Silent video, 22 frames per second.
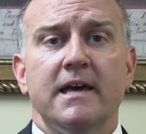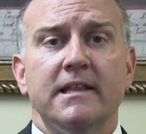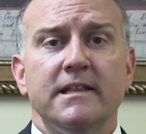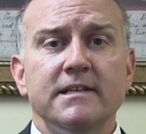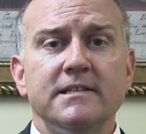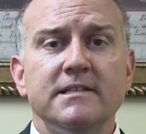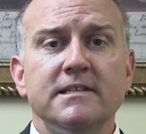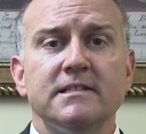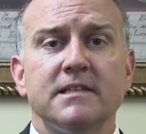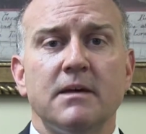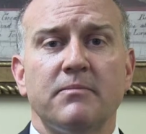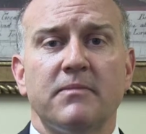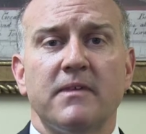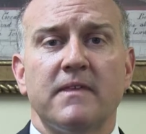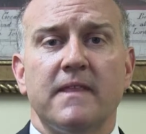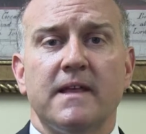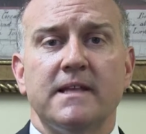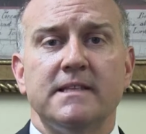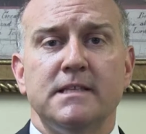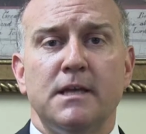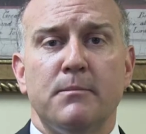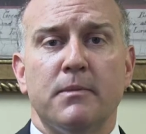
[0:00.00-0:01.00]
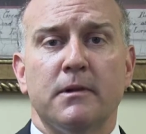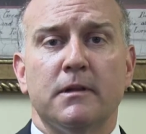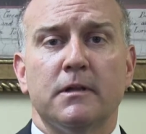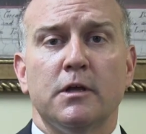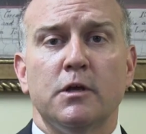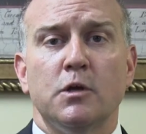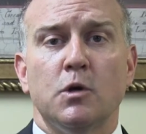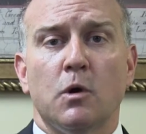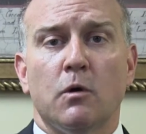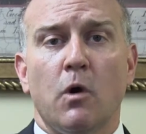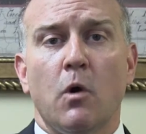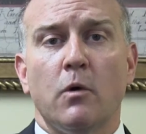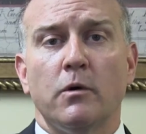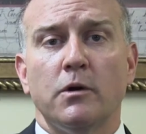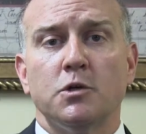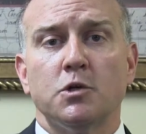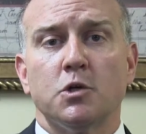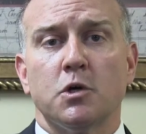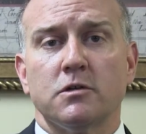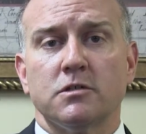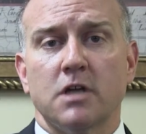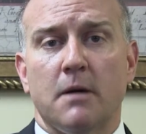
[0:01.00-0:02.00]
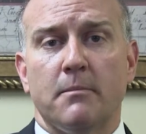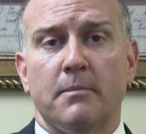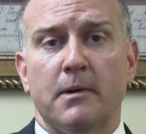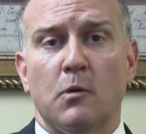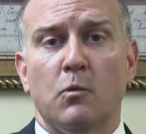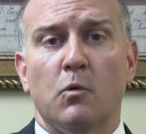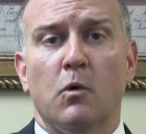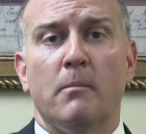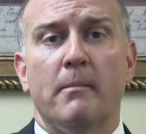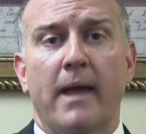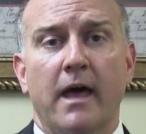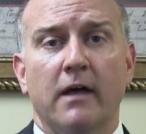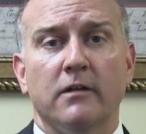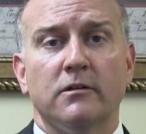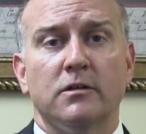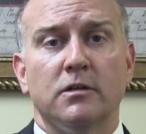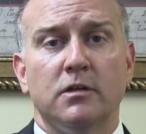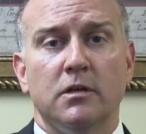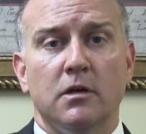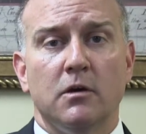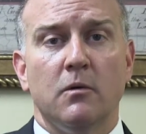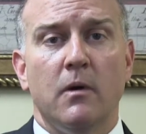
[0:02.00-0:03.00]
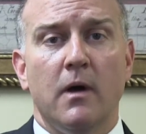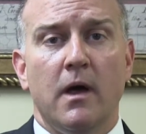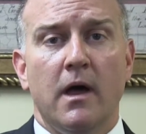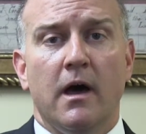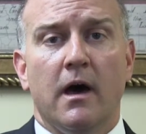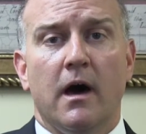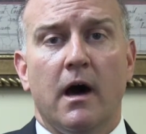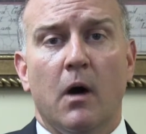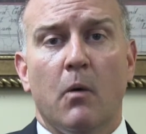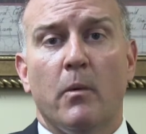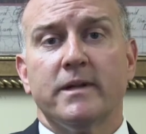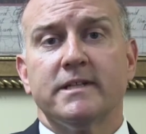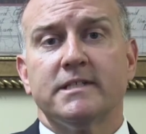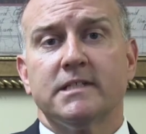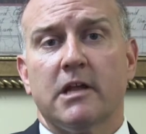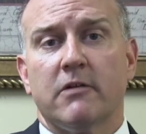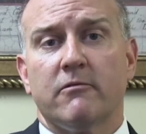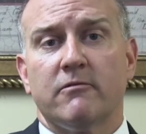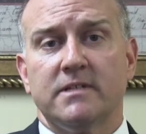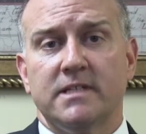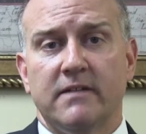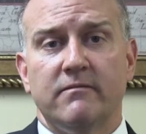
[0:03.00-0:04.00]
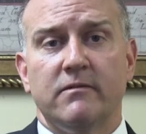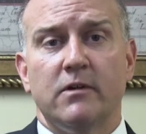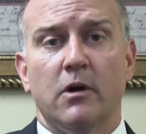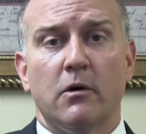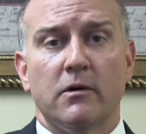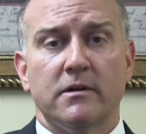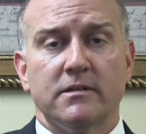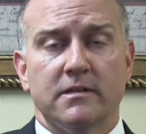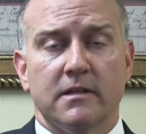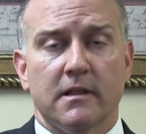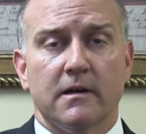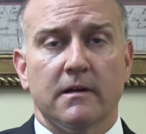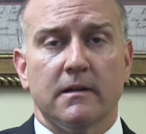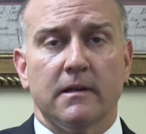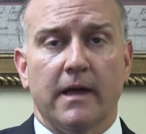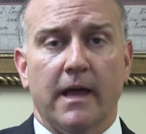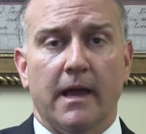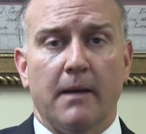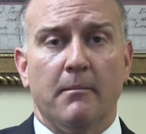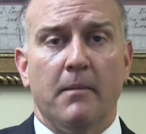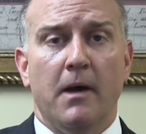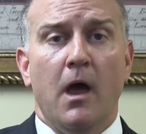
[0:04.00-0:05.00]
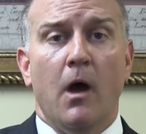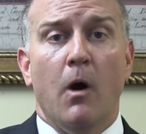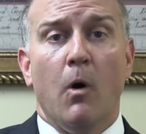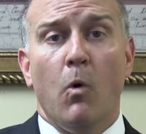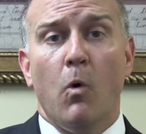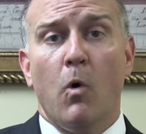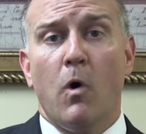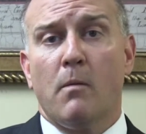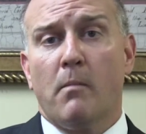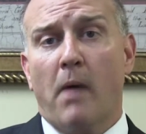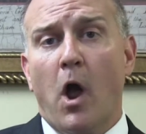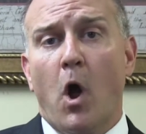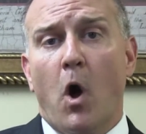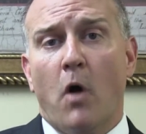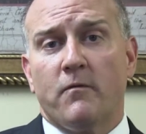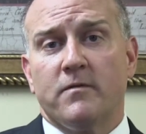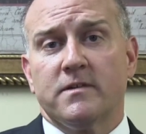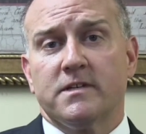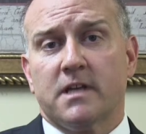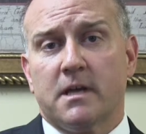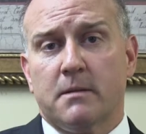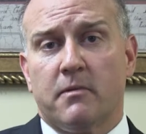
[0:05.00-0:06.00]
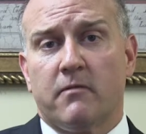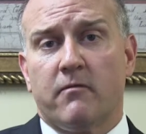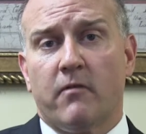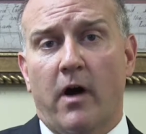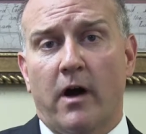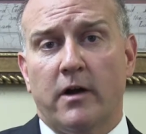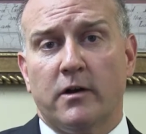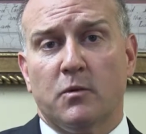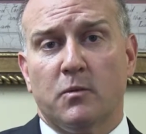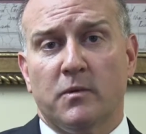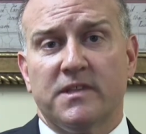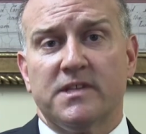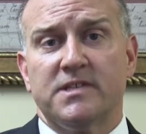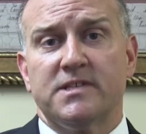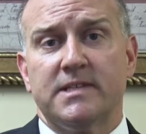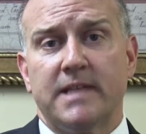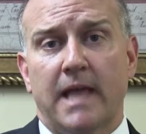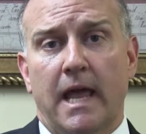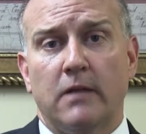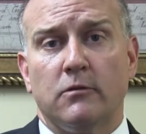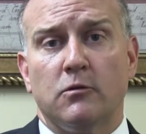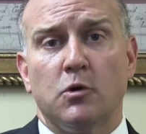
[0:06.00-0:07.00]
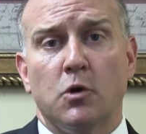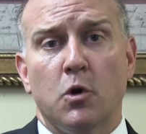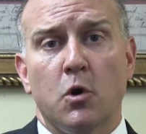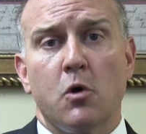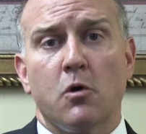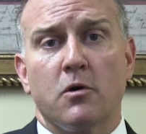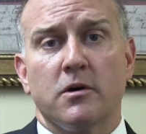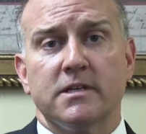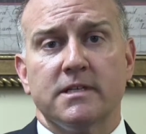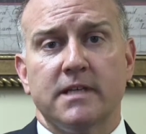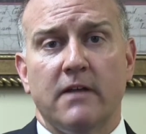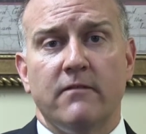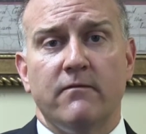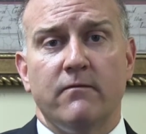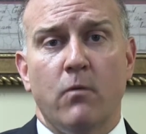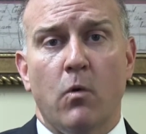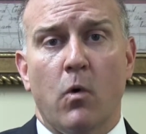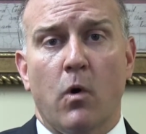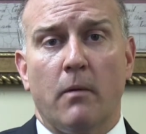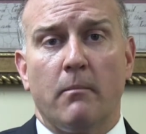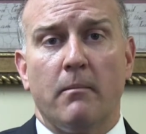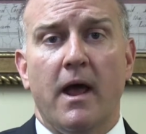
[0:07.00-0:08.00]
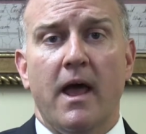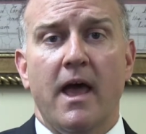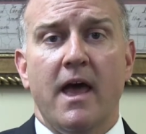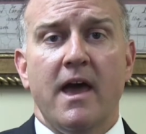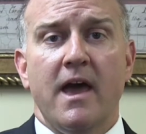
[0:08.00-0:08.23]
This is something that typically your own insurance company will mail to you once they receive notice of the claim, or my office can provide you with a standard New York State form.